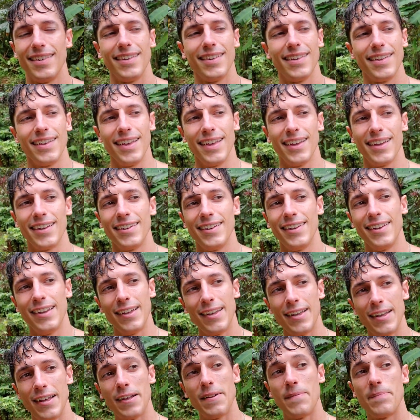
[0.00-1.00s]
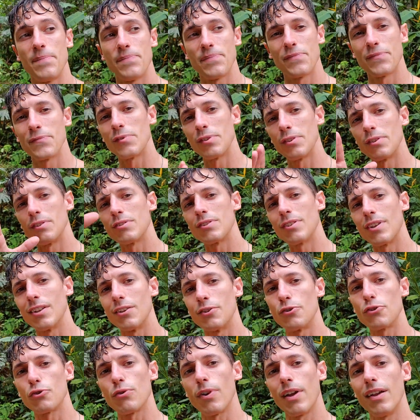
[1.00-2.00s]
And uh, it's going to
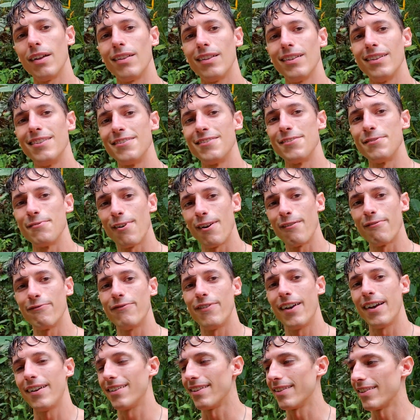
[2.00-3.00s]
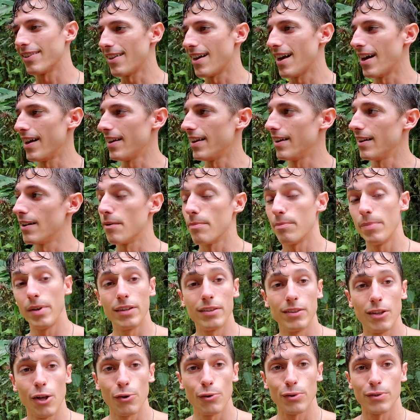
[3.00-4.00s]
trail into our final thought here. Big
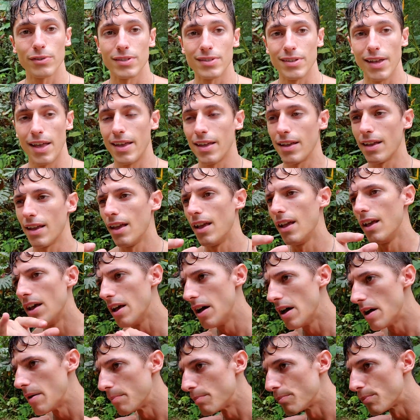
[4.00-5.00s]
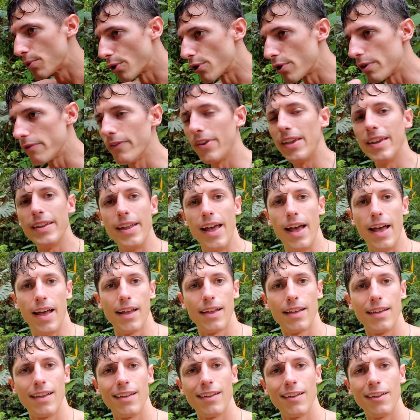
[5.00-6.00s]
local saying, pura vida
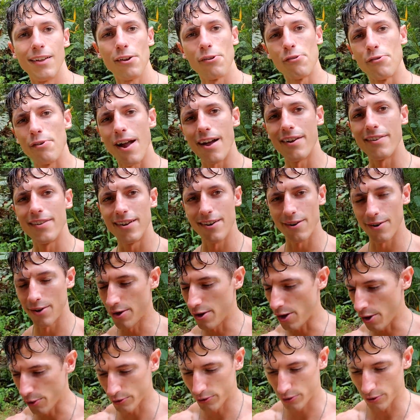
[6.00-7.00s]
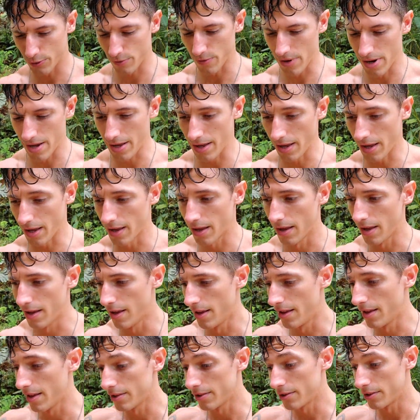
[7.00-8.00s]
around here in Costa Rica.
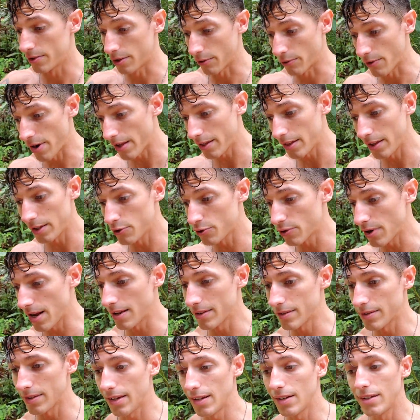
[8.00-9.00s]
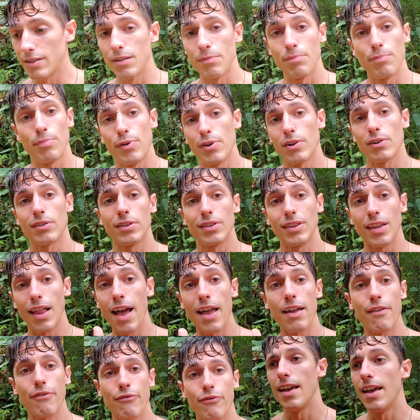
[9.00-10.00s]
Directly translated to pure
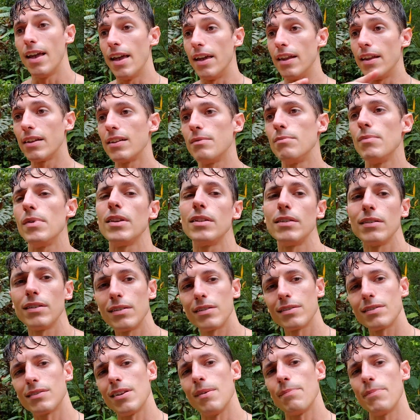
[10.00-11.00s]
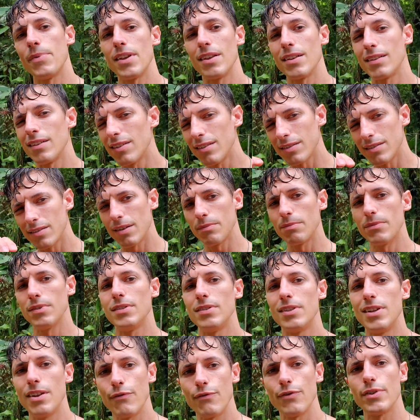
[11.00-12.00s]
life, and it can mean a little something, a little something
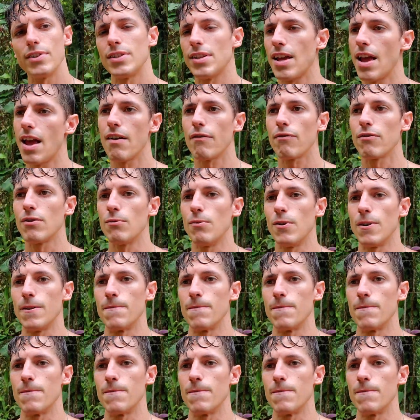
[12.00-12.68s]
different to everyone.